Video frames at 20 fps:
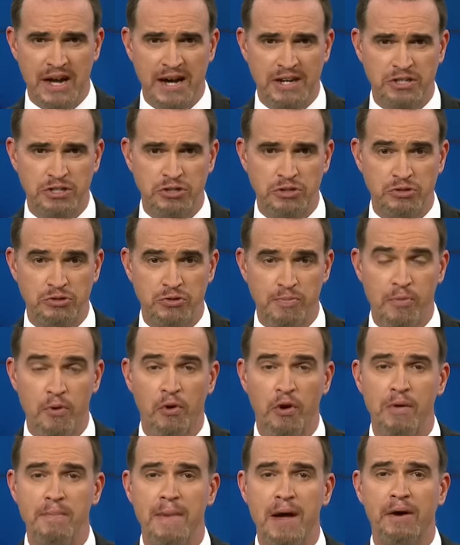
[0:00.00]
Action News reporter
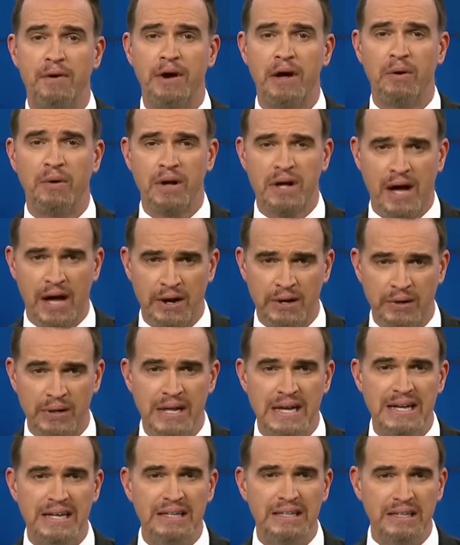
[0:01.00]
Mary O'Connell
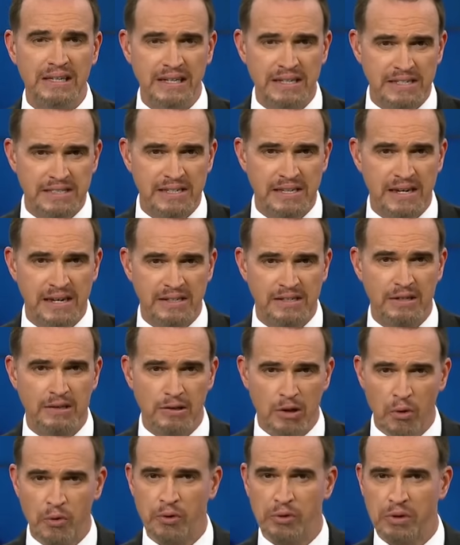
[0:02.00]
listening to
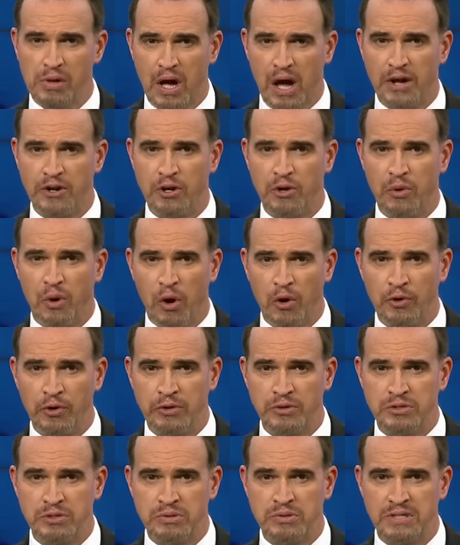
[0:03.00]
local condo owners
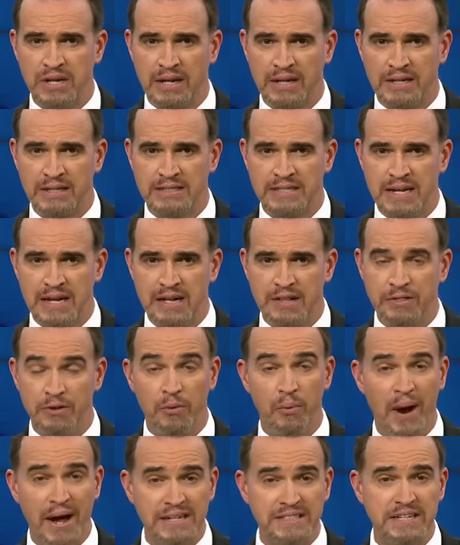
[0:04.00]
who tell us the
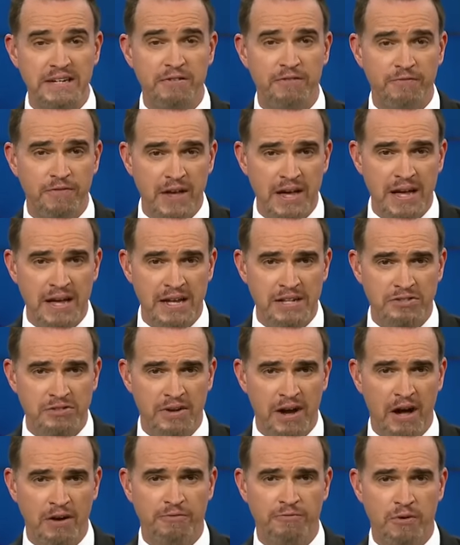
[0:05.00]
rising fees are now
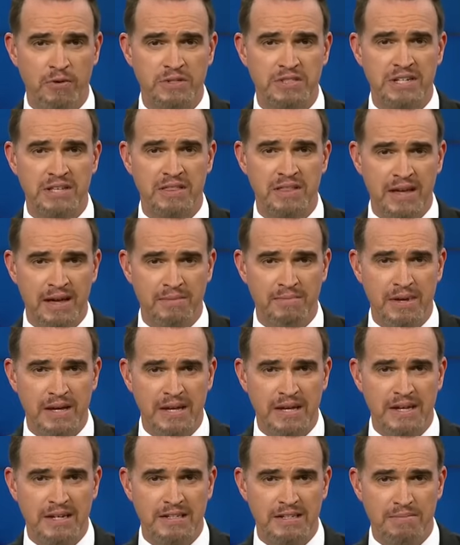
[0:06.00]
forcing them
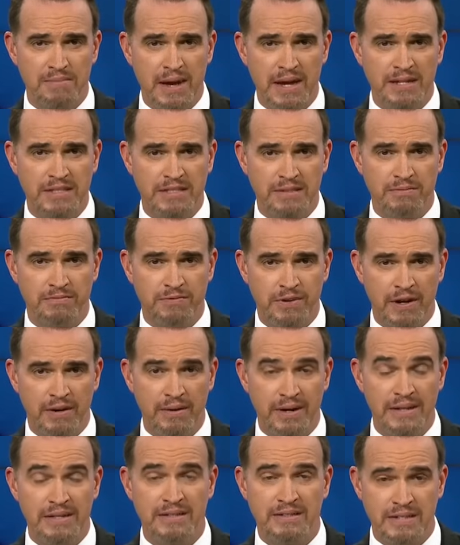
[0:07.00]
to make some very
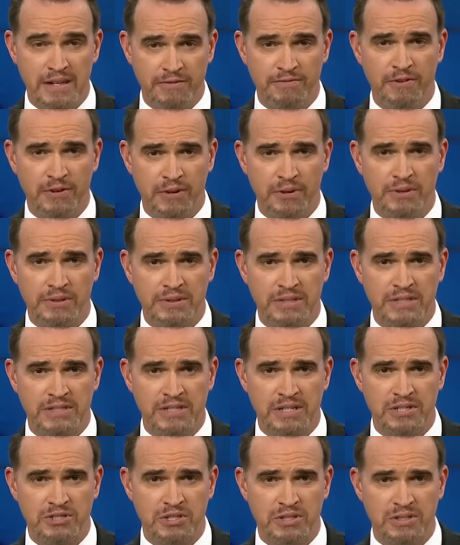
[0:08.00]
difficult
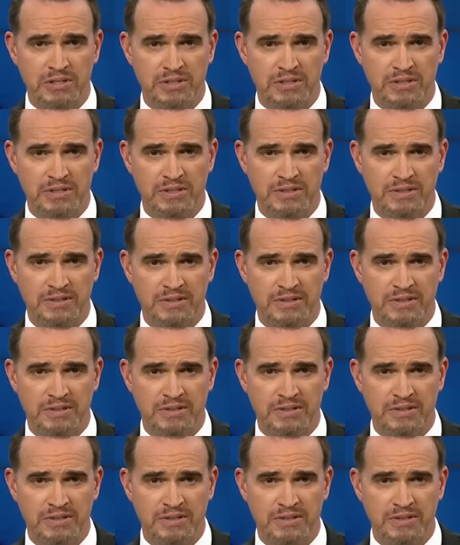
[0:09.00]
decisions.